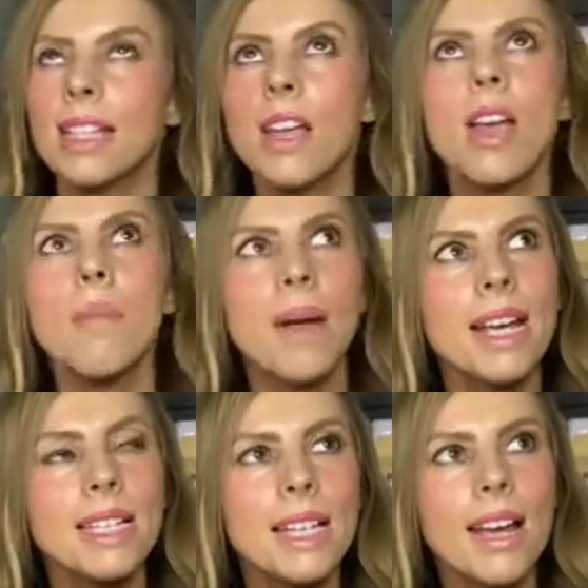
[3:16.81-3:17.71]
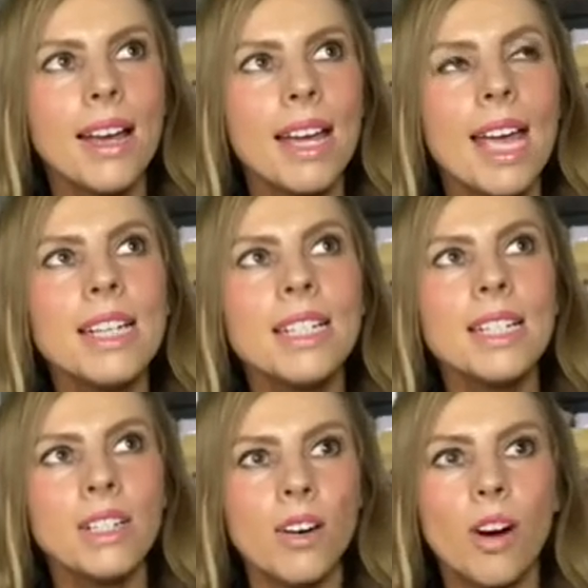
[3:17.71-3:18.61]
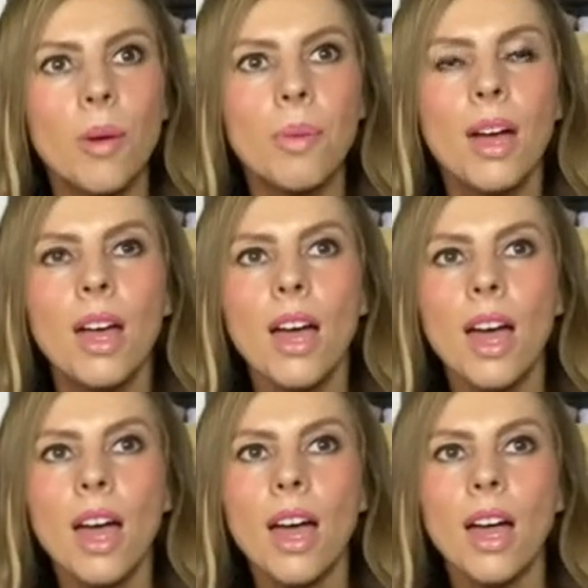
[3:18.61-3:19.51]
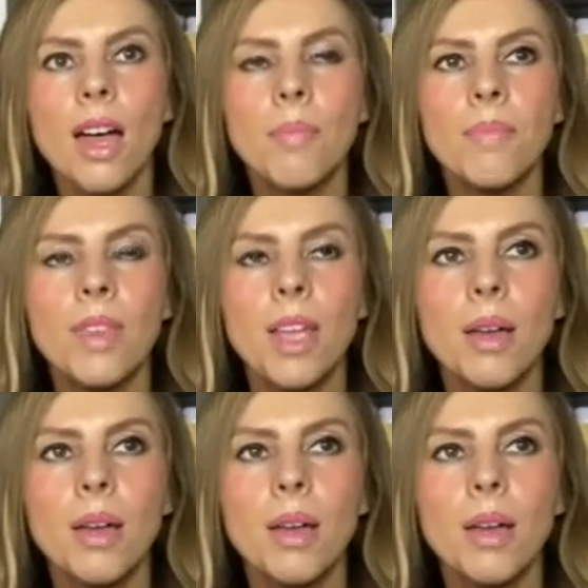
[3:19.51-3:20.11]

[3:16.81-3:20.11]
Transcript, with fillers: So basically I ended up um,